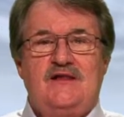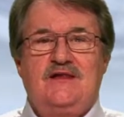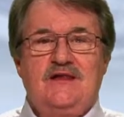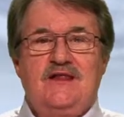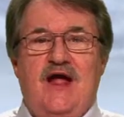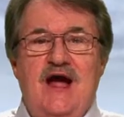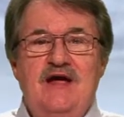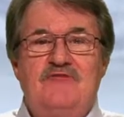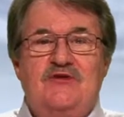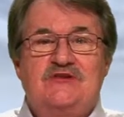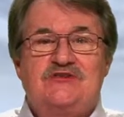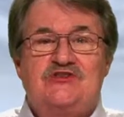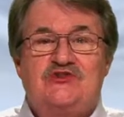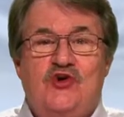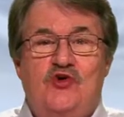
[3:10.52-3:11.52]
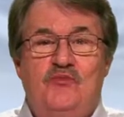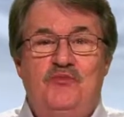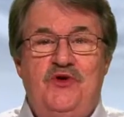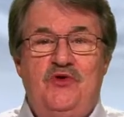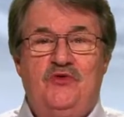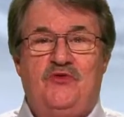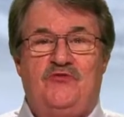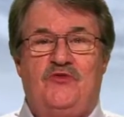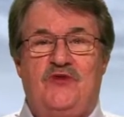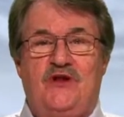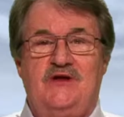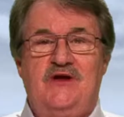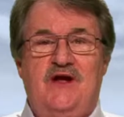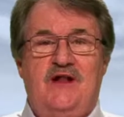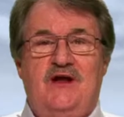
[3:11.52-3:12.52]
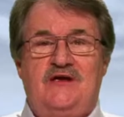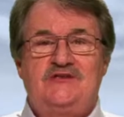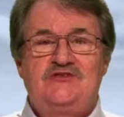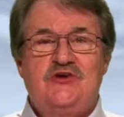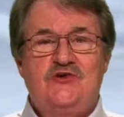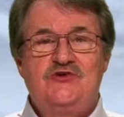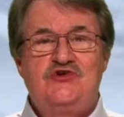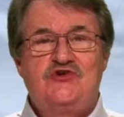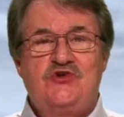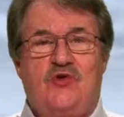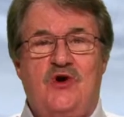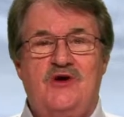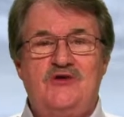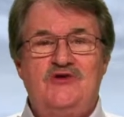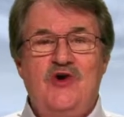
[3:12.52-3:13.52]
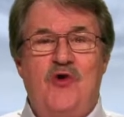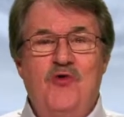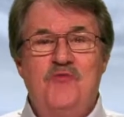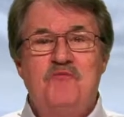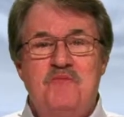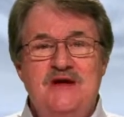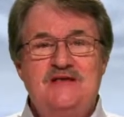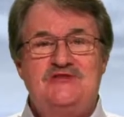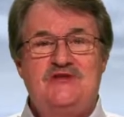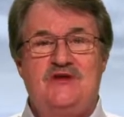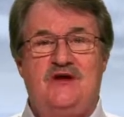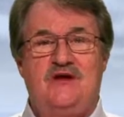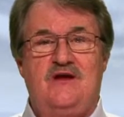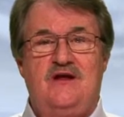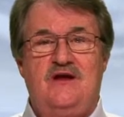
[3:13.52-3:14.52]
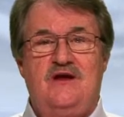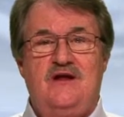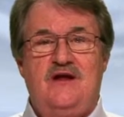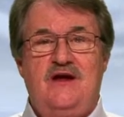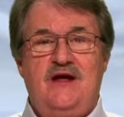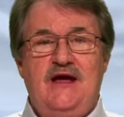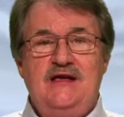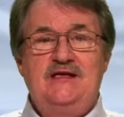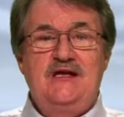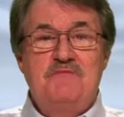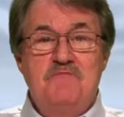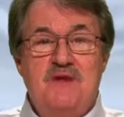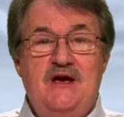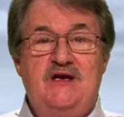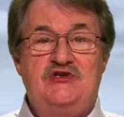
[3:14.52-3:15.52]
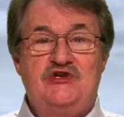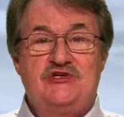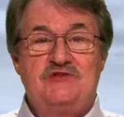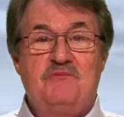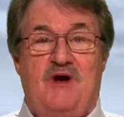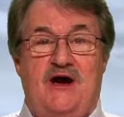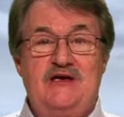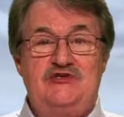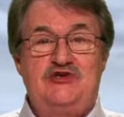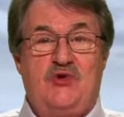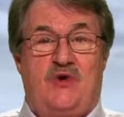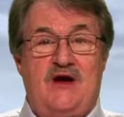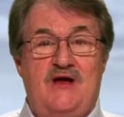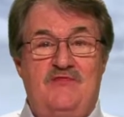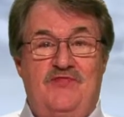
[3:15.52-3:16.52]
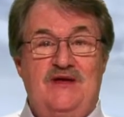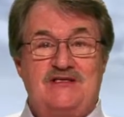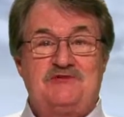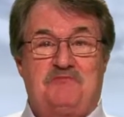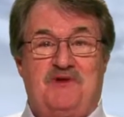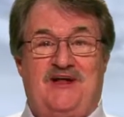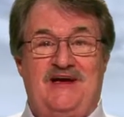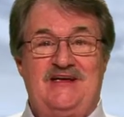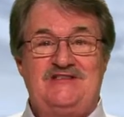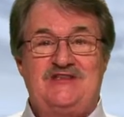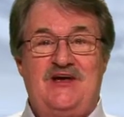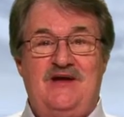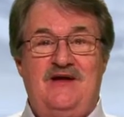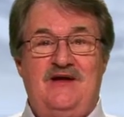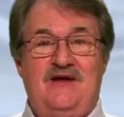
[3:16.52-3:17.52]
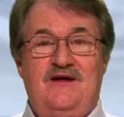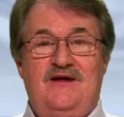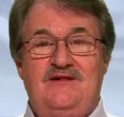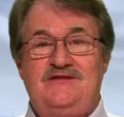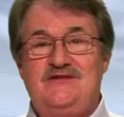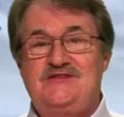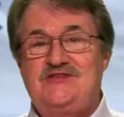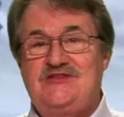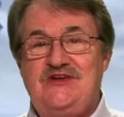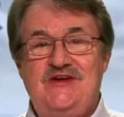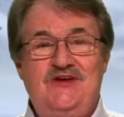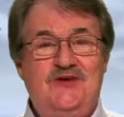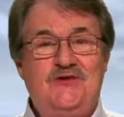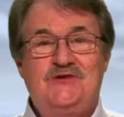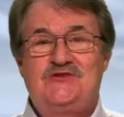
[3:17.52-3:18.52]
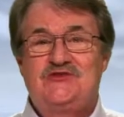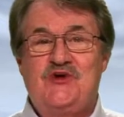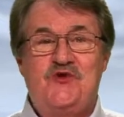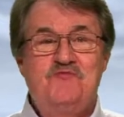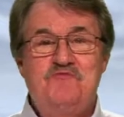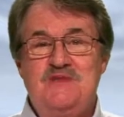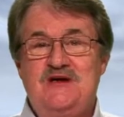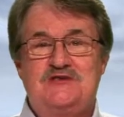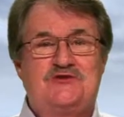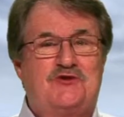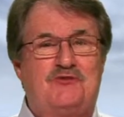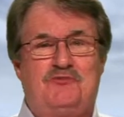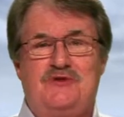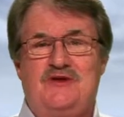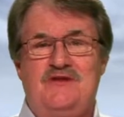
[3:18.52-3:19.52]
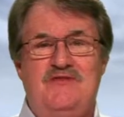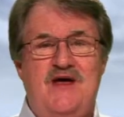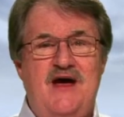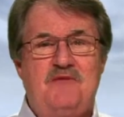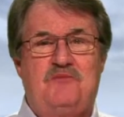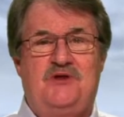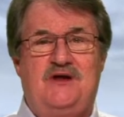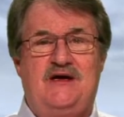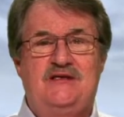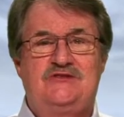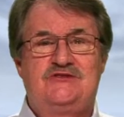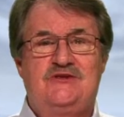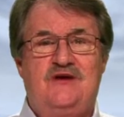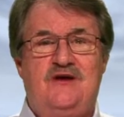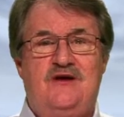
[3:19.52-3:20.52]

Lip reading: "Life is so beautiful and so short, don't miss it. It diminishes my joy in this place to see you so miserable in that place.